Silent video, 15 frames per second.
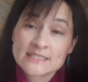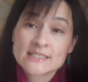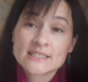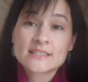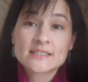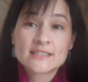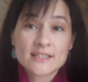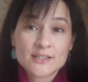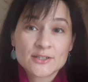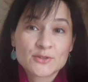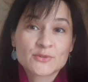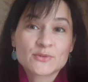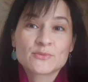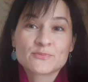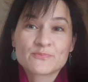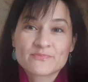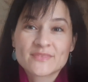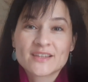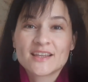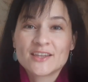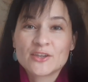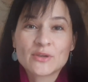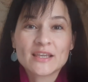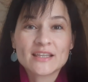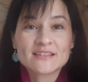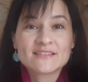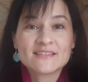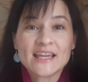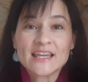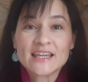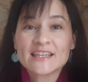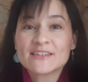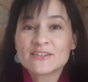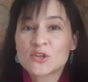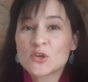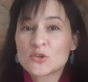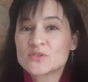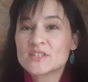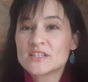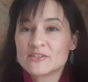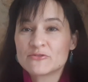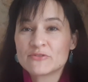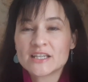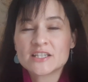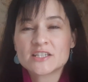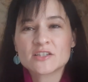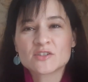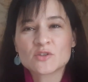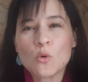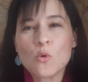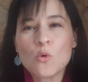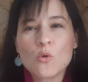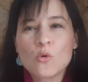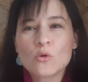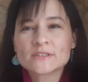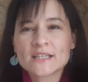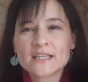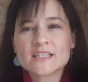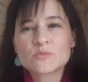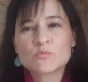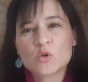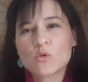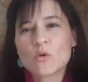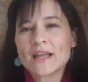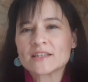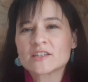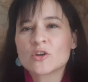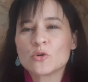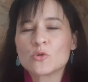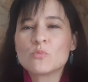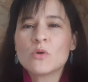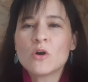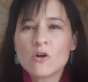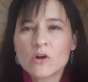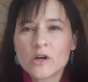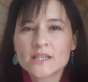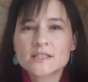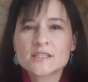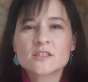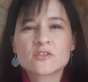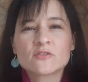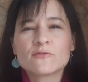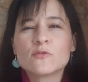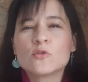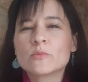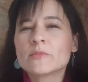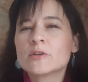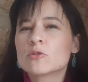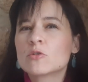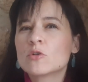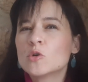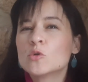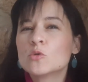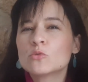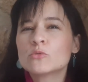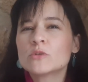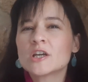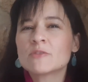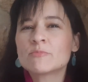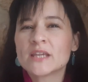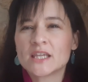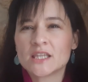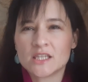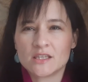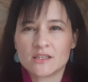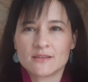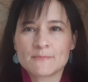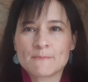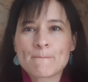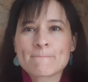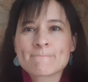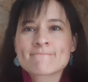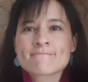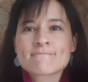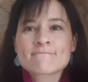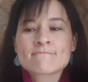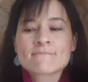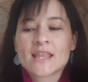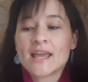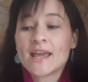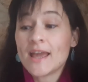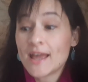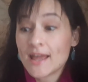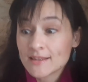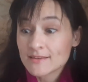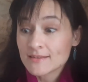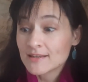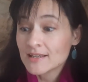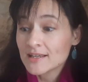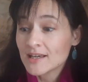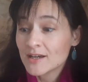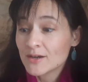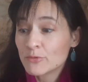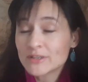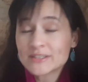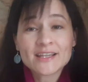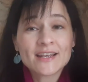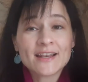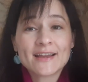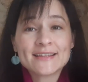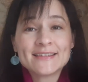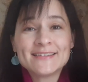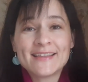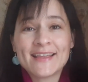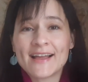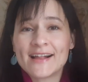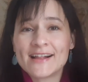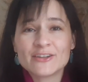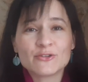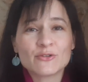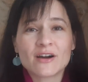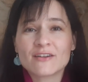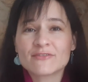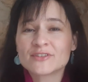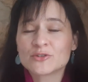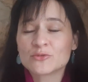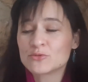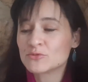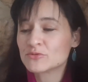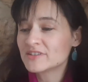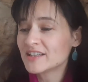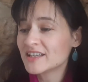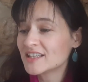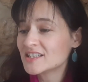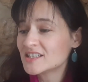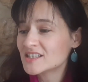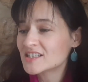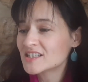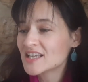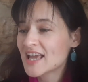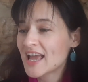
So you can take into consideration all these pro and con points to form your own opinion. And what can I tell you after all this?